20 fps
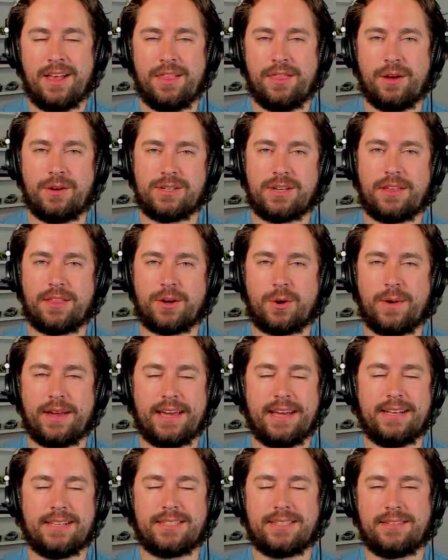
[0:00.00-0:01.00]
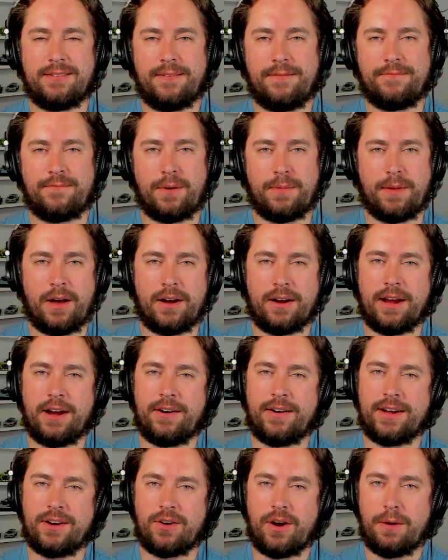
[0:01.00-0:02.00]
Those are the quick hits from the
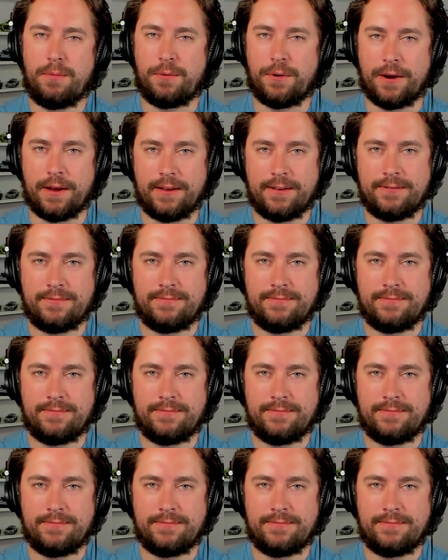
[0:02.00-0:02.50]
Hungarian Grand Prix.